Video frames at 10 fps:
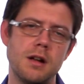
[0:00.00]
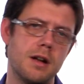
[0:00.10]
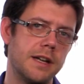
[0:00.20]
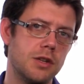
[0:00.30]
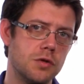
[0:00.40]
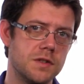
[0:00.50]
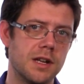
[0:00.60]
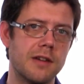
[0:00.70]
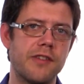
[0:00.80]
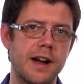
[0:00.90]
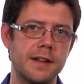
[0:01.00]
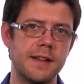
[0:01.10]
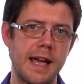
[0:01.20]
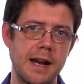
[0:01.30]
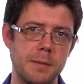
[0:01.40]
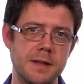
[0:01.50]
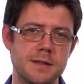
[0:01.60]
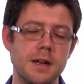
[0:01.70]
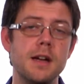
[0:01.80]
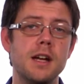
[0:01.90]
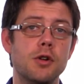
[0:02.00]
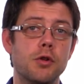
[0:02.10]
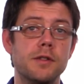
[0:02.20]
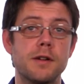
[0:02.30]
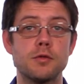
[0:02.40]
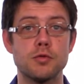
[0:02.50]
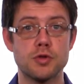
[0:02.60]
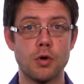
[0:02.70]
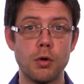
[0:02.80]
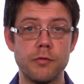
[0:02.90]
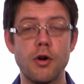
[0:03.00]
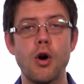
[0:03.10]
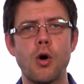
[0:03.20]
like using finite elements in order to solve